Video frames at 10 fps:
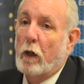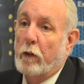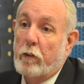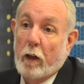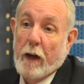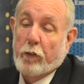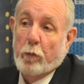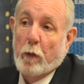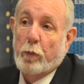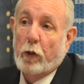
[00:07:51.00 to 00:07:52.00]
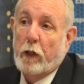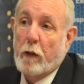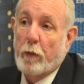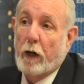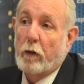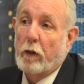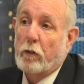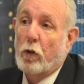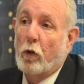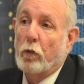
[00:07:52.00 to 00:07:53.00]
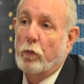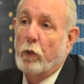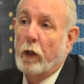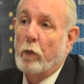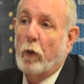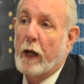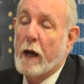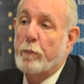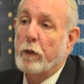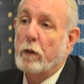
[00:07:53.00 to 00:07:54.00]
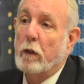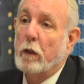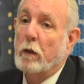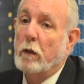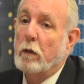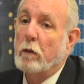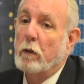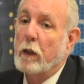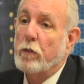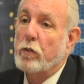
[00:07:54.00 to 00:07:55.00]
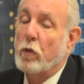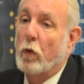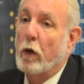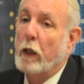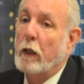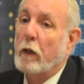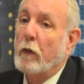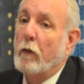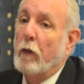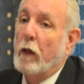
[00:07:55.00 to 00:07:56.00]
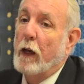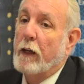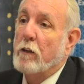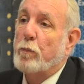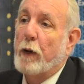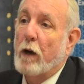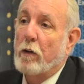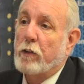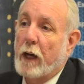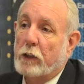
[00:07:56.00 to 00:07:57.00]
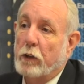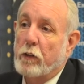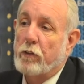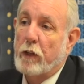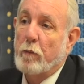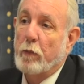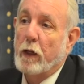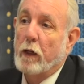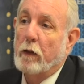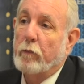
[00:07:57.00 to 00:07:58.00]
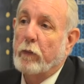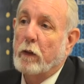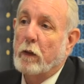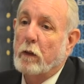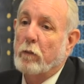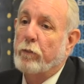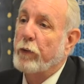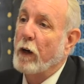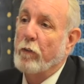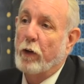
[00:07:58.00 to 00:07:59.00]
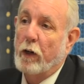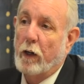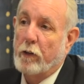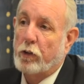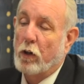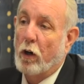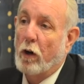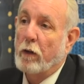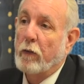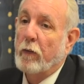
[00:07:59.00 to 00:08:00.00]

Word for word: until after my book came out and told really what happened and, and his story. And his parents actually sent me a, a very, very nice card